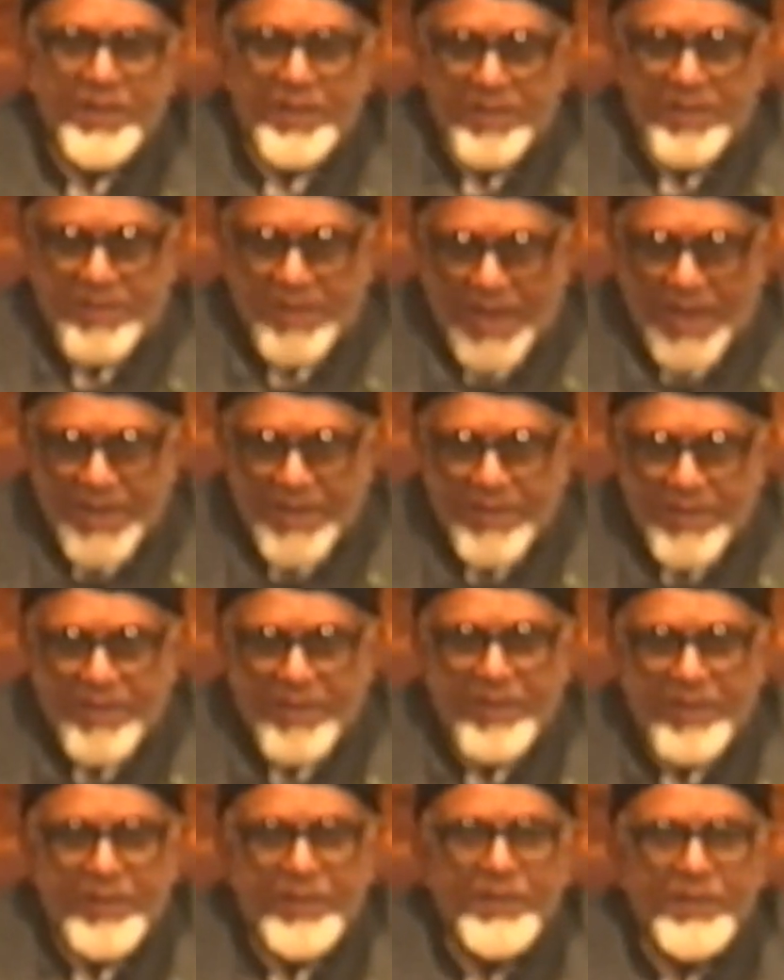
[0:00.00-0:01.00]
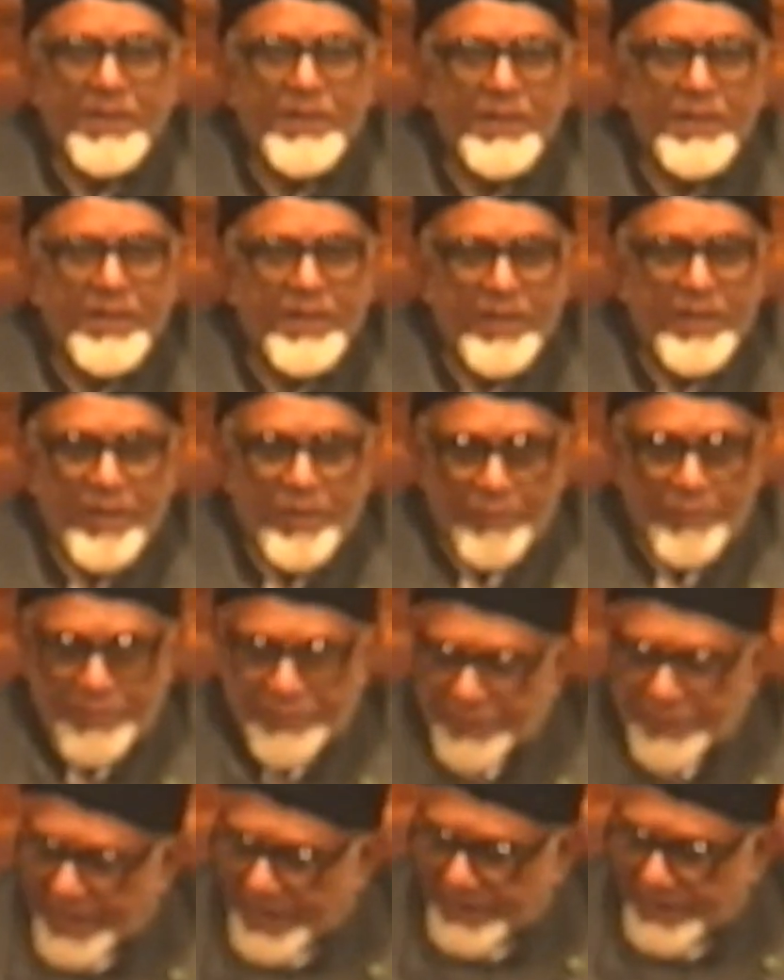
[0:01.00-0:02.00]
designing,
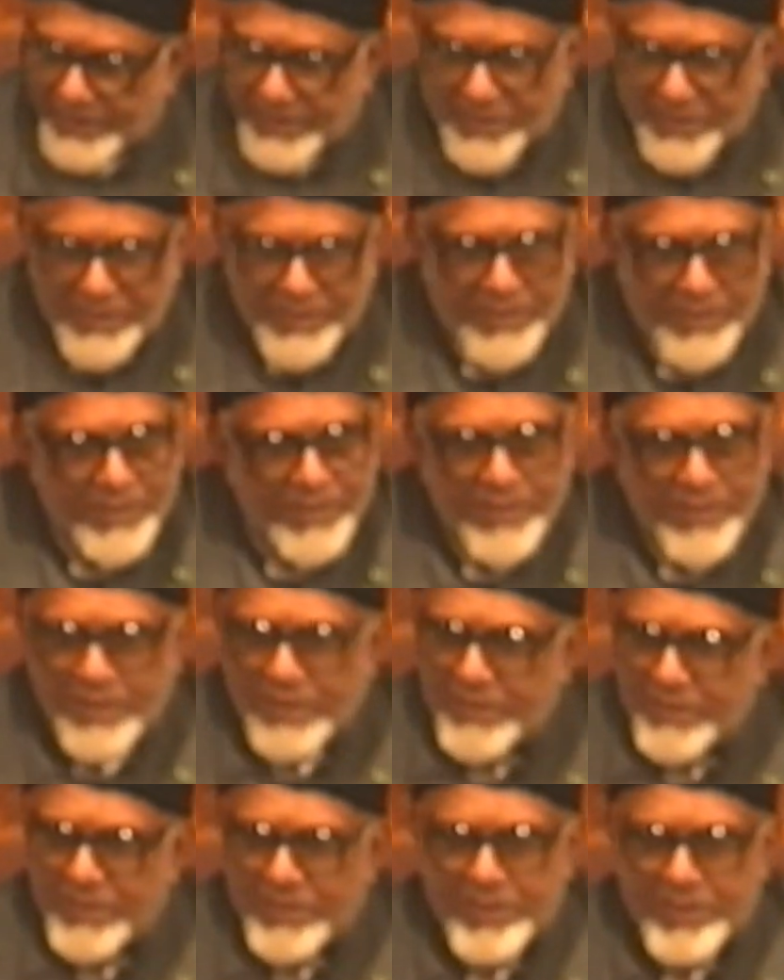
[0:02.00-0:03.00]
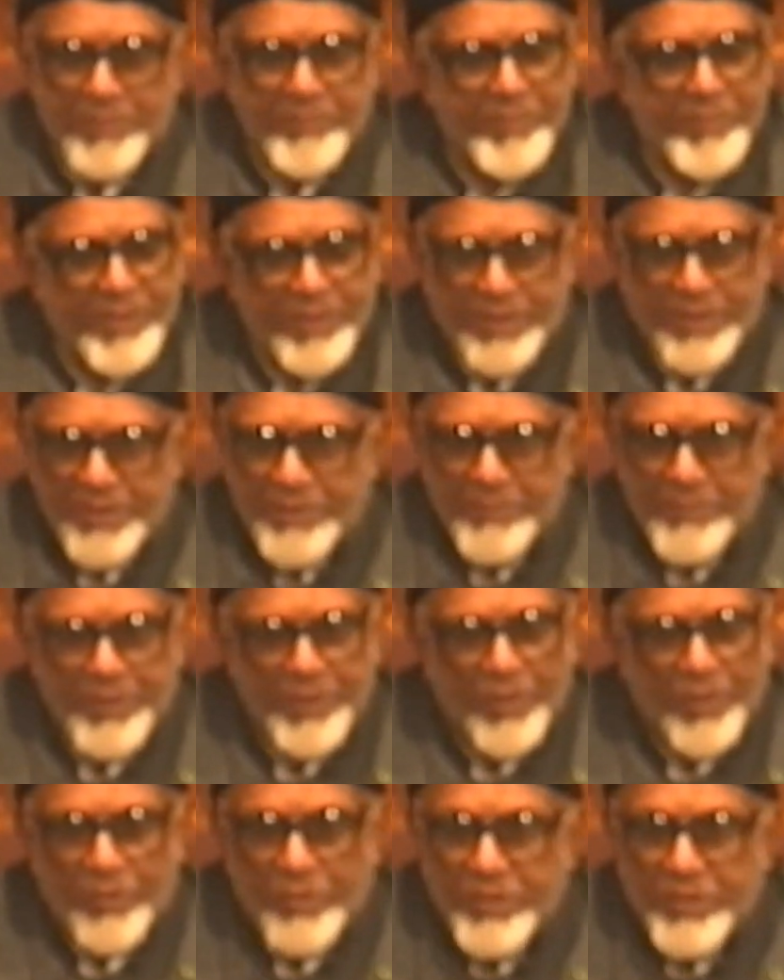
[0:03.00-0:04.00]
we find that it is simply
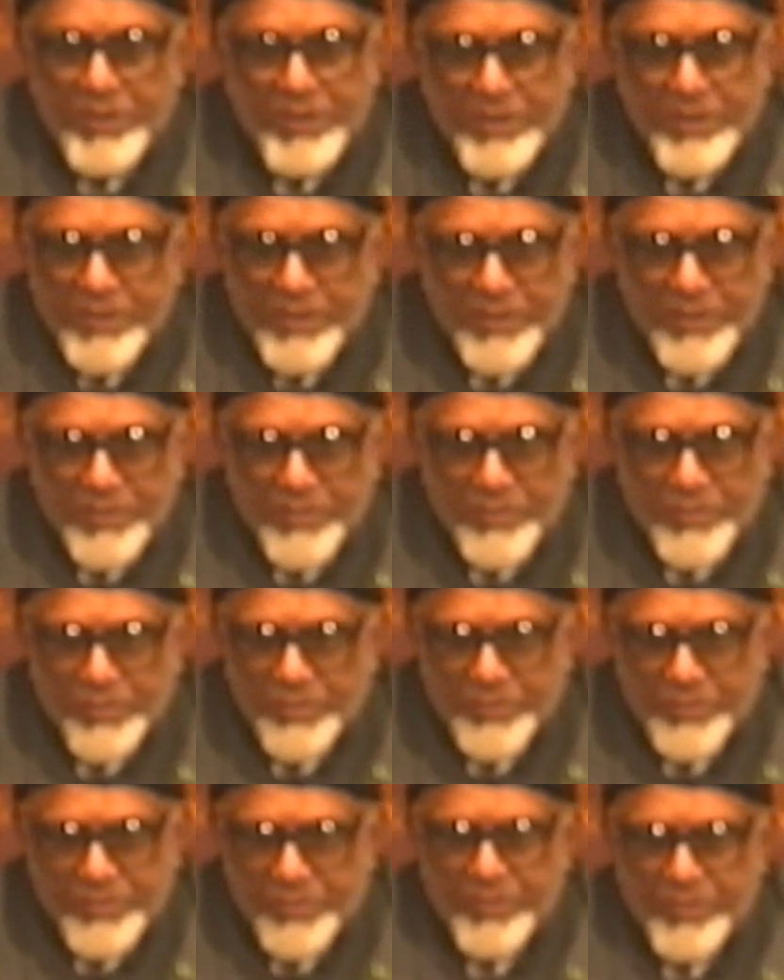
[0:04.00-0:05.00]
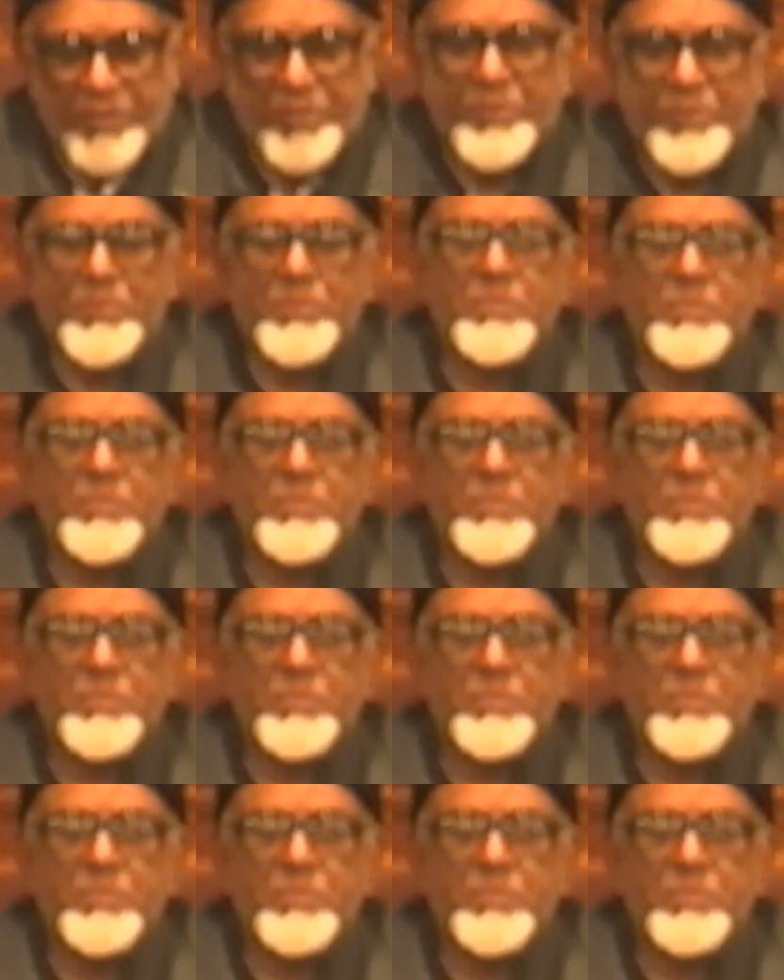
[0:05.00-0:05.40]
beyond control.